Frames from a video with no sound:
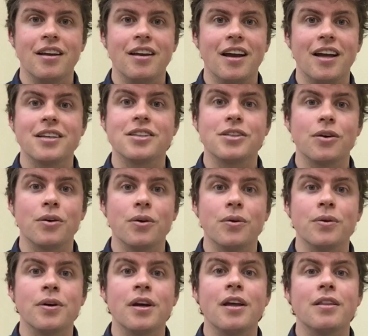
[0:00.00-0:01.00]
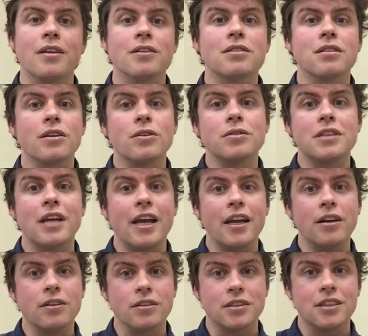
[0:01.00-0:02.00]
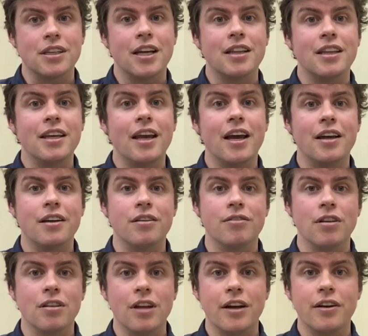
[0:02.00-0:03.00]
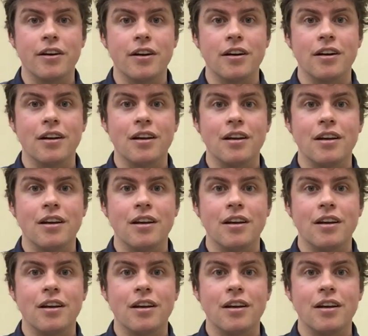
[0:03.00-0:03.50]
And so there's little tails at the end of the letter.